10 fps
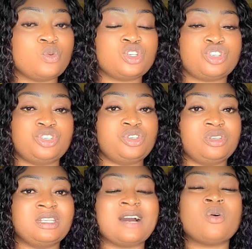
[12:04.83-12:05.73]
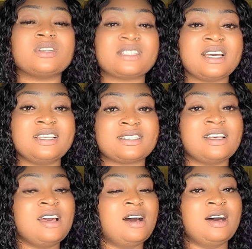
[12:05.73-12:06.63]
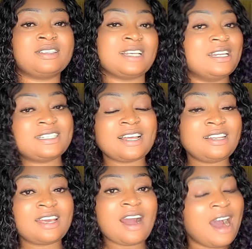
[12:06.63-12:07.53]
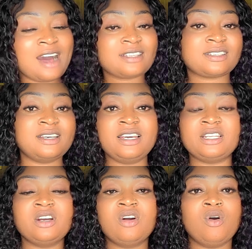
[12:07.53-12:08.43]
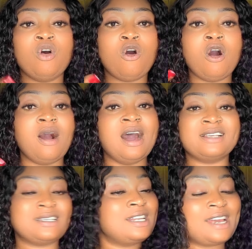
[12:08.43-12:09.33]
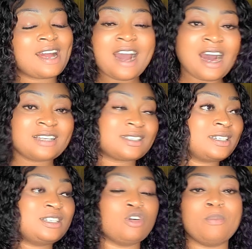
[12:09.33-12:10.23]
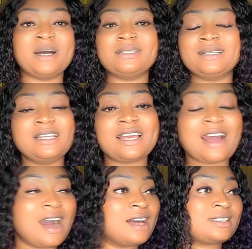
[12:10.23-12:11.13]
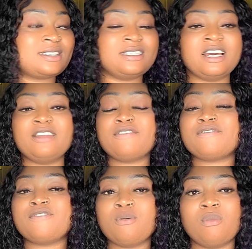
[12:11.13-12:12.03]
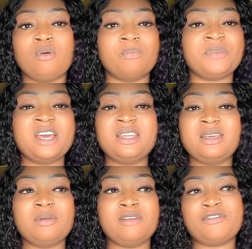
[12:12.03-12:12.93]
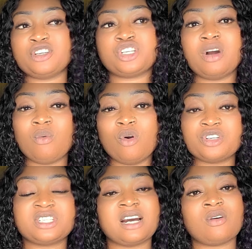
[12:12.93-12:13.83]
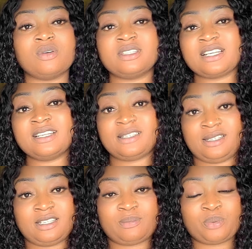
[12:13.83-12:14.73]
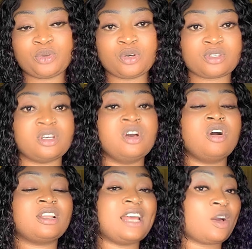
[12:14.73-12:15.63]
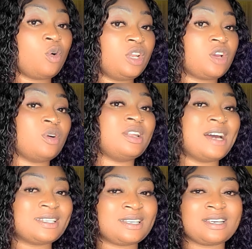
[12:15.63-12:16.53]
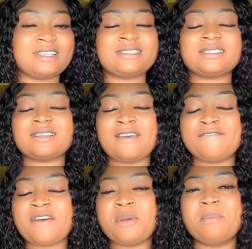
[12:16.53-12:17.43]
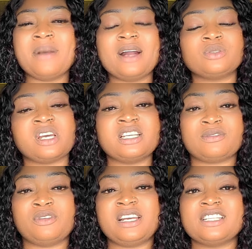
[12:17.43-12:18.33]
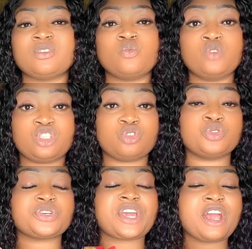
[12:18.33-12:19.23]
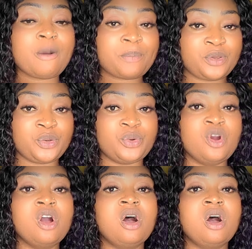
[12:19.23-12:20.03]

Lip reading: which that contains salicylic acid or azelaic acid or mandelic acid, any facial wash that contains this product. Glycolic or lactic is a very mild exfoliant which is going to help you